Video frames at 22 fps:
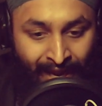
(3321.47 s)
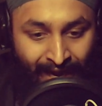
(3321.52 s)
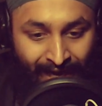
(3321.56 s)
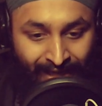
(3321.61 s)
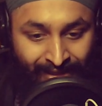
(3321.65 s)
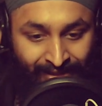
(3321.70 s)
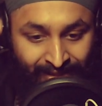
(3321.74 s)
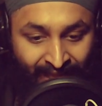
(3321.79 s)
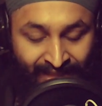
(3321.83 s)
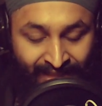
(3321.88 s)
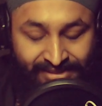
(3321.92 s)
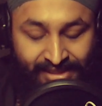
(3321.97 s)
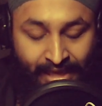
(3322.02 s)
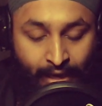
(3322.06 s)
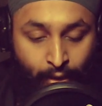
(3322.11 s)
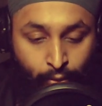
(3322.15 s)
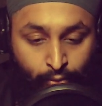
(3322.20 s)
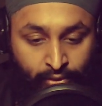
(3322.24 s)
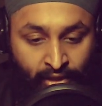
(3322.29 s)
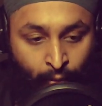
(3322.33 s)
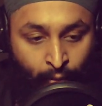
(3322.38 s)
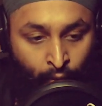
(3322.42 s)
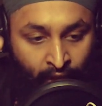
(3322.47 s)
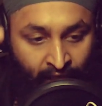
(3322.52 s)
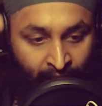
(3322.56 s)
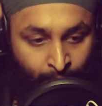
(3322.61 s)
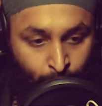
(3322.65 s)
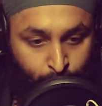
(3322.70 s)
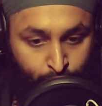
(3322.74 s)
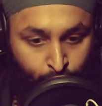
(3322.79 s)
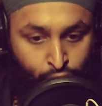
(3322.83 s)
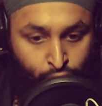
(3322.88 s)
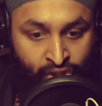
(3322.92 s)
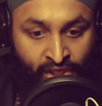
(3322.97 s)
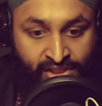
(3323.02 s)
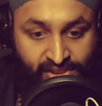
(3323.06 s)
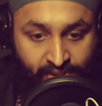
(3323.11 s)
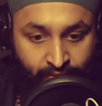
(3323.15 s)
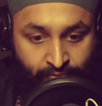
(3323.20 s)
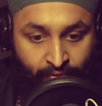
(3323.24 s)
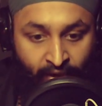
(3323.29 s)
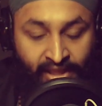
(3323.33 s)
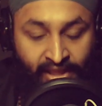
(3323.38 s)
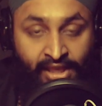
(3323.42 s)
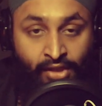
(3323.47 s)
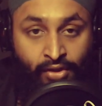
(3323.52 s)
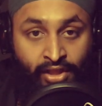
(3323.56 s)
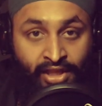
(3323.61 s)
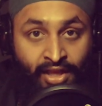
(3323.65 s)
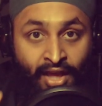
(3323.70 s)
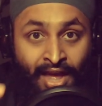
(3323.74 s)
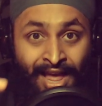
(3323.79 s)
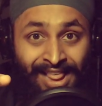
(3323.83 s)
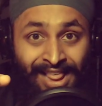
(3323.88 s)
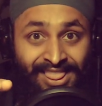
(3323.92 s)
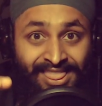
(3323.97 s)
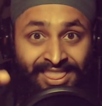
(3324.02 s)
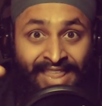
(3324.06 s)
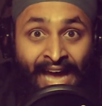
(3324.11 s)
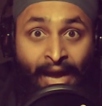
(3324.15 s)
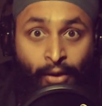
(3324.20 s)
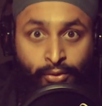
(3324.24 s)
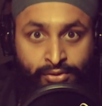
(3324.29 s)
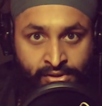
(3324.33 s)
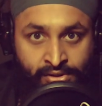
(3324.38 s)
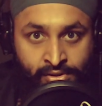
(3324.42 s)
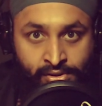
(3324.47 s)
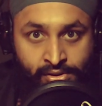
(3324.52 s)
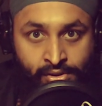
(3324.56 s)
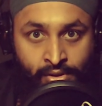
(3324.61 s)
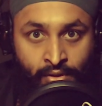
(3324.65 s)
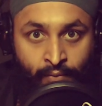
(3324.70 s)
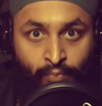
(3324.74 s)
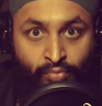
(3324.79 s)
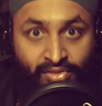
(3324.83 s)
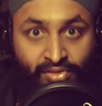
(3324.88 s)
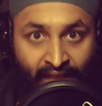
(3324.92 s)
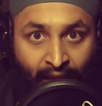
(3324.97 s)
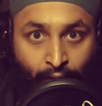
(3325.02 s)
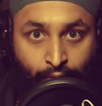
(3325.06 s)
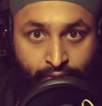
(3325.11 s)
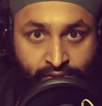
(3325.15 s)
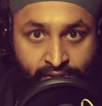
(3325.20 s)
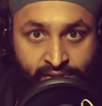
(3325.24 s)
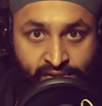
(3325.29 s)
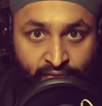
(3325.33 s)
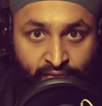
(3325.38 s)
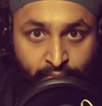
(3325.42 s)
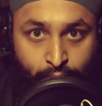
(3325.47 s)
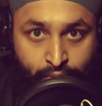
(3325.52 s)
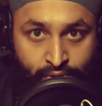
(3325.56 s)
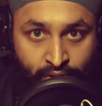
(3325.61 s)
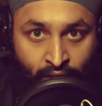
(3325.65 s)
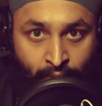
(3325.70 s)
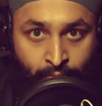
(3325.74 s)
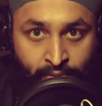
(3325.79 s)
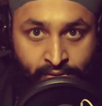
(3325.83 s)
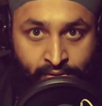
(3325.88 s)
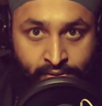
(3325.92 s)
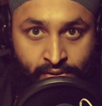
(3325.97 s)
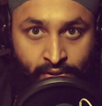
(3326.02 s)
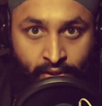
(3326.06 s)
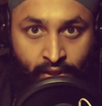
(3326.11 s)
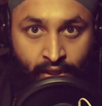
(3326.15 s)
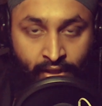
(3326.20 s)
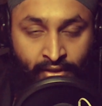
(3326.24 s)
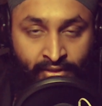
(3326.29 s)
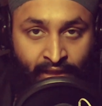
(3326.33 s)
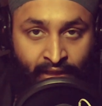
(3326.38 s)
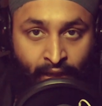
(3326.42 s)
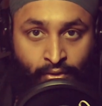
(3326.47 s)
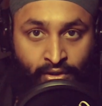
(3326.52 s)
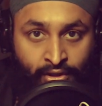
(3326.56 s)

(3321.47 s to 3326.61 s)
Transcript: and that's how they were able to justify killing thousands of Punjabis and